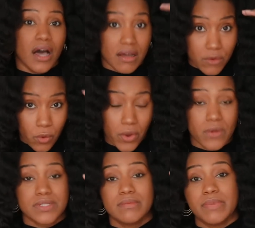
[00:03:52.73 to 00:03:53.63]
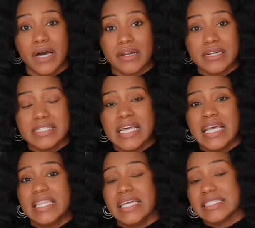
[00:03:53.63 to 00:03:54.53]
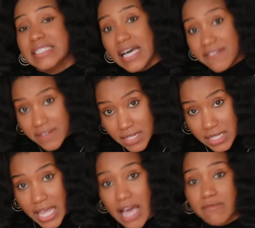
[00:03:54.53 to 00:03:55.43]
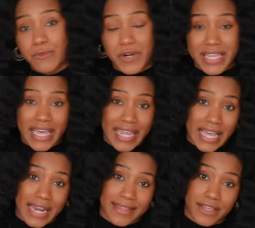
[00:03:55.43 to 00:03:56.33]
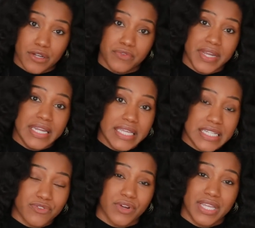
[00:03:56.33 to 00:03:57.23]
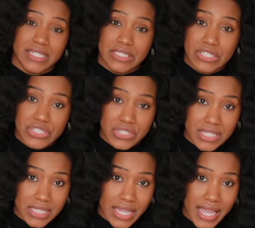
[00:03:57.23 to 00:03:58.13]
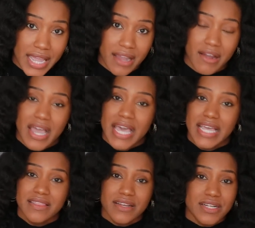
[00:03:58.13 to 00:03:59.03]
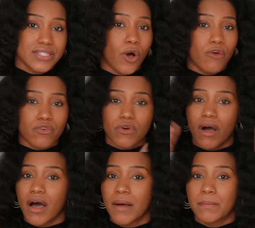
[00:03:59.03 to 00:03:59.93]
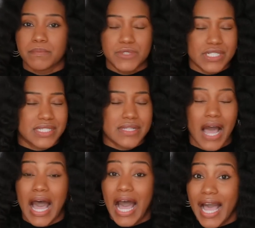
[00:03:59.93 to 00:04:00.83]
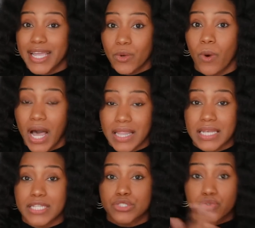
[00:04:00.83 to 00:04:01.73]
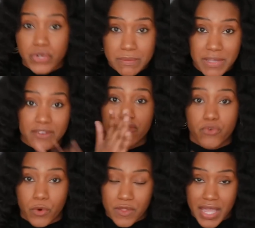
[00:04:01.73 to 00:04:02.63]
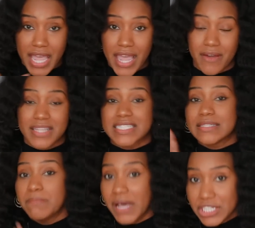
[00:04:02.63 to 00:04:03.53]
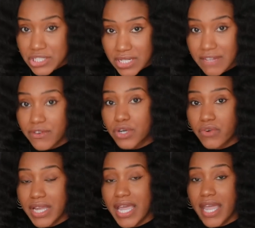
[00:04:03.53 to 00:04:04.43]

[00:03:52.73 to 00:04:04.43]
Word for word: of oils and butters. They definitely have more cationic ingredients for conditioning the hair. And they're just overall just a high quality treatment for the hair, especially especially for gray